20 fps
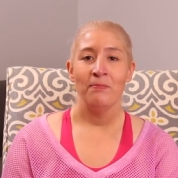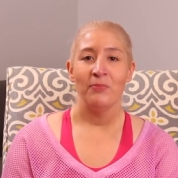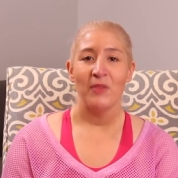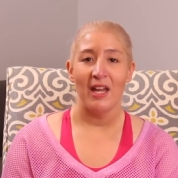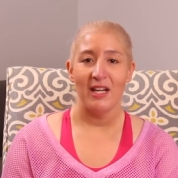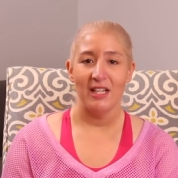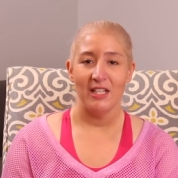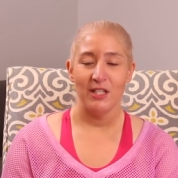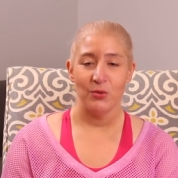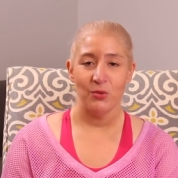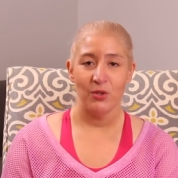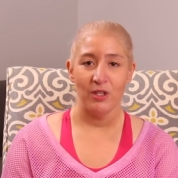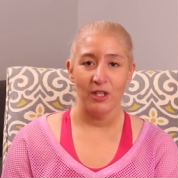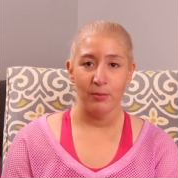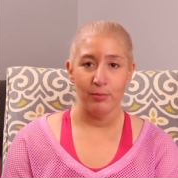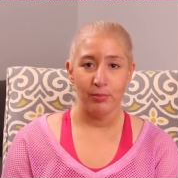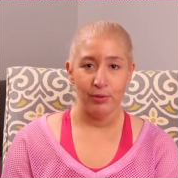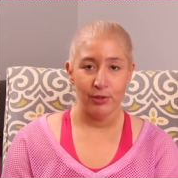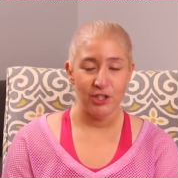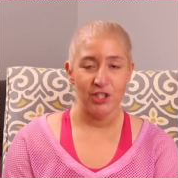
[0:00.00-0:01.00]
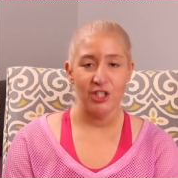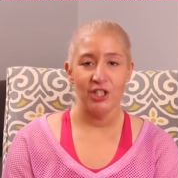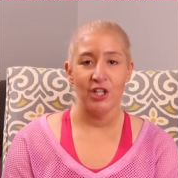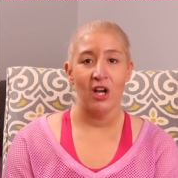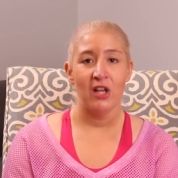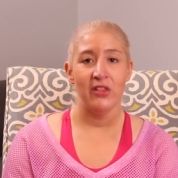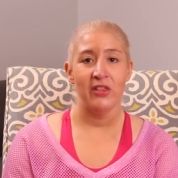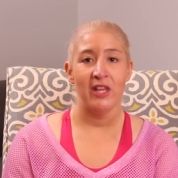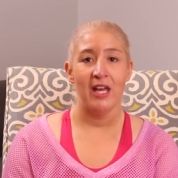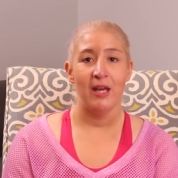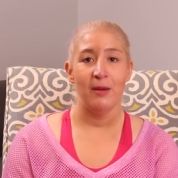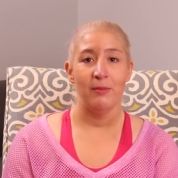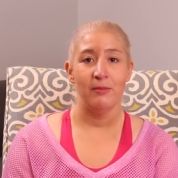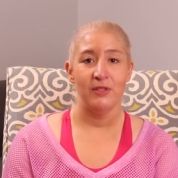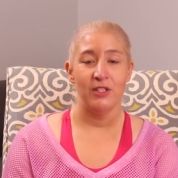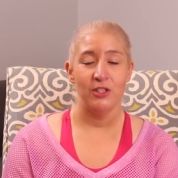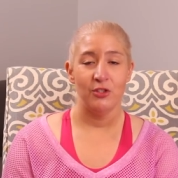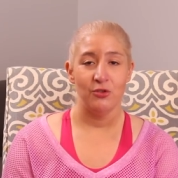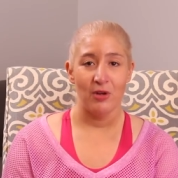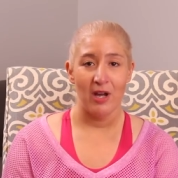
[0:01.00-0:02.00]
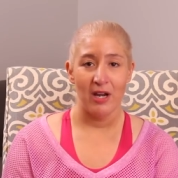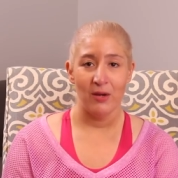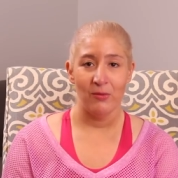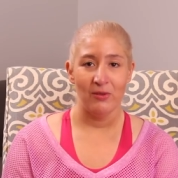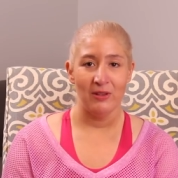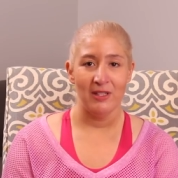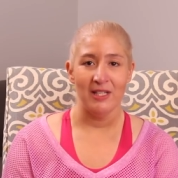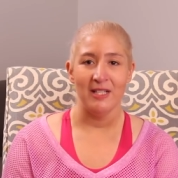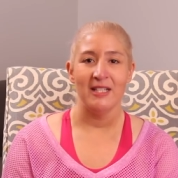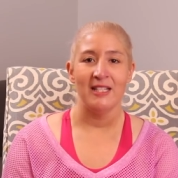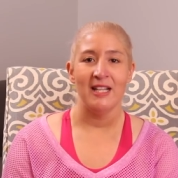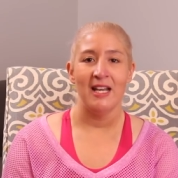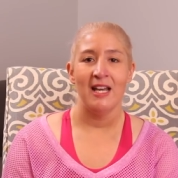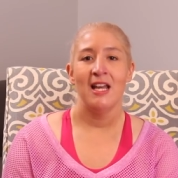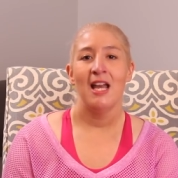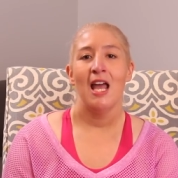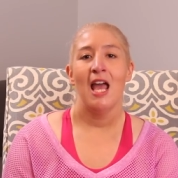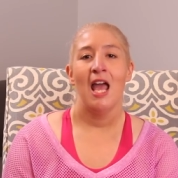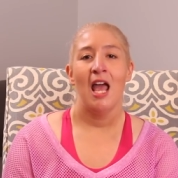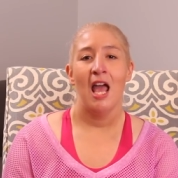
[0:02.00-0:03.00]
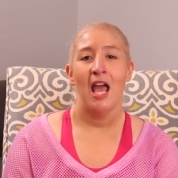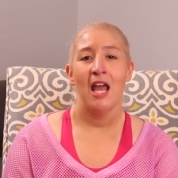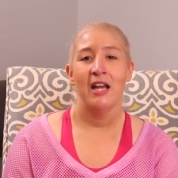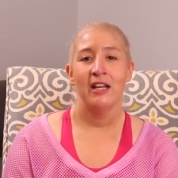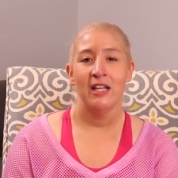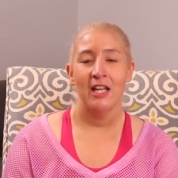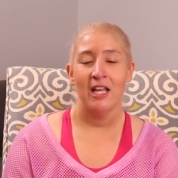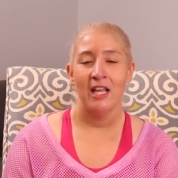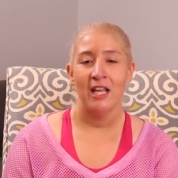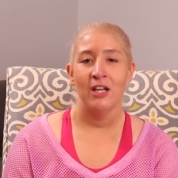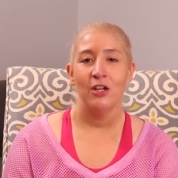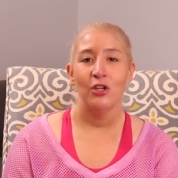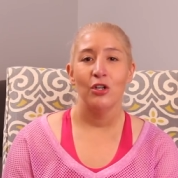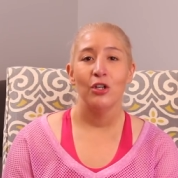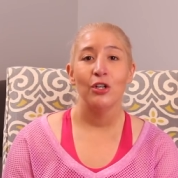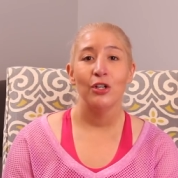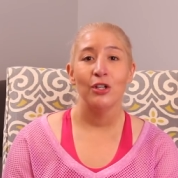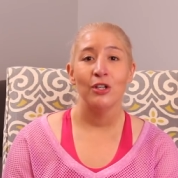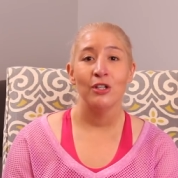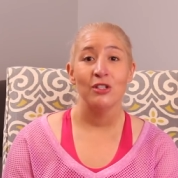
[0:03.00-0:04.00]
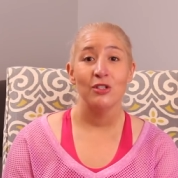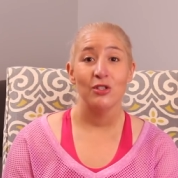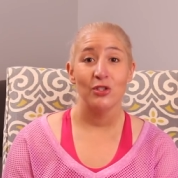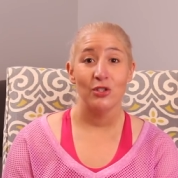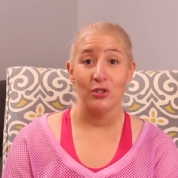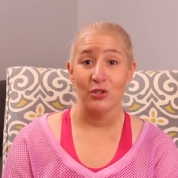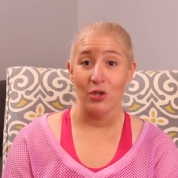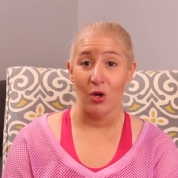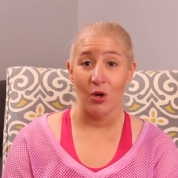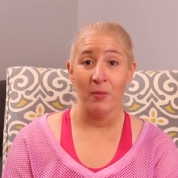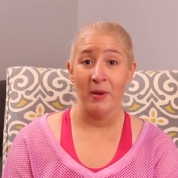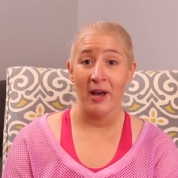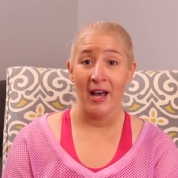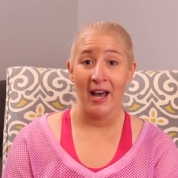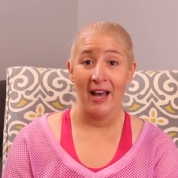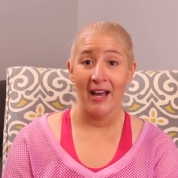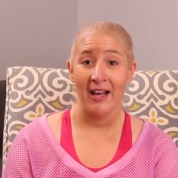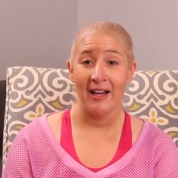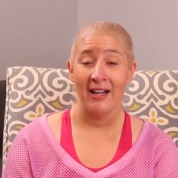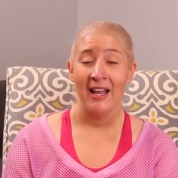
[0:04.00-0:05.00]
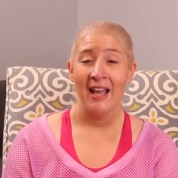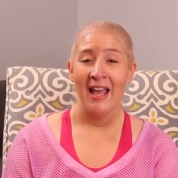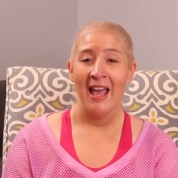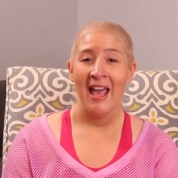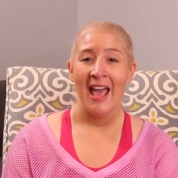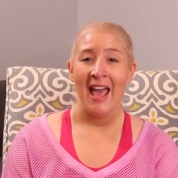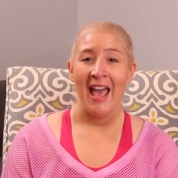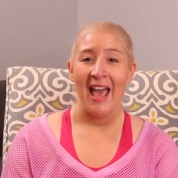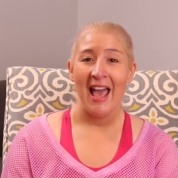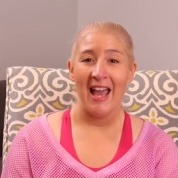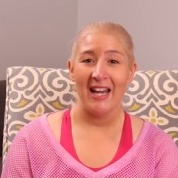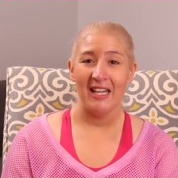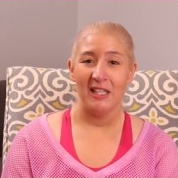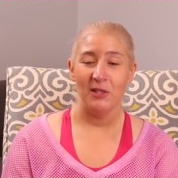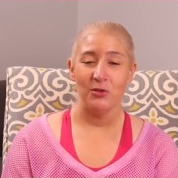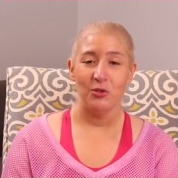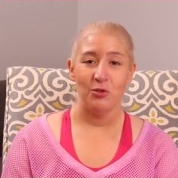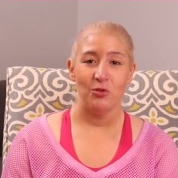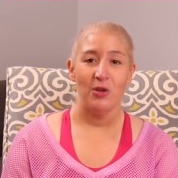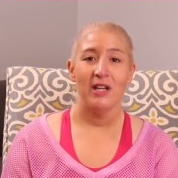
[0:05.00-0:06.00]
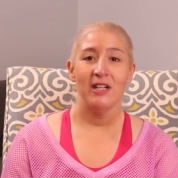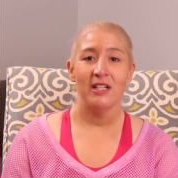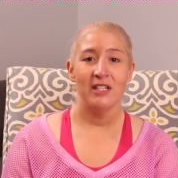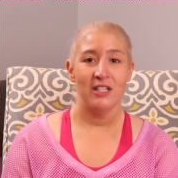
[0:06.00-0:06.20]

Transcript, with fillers: And he's really pushing on them to try to release it. And it hurt so bad. And he was trying to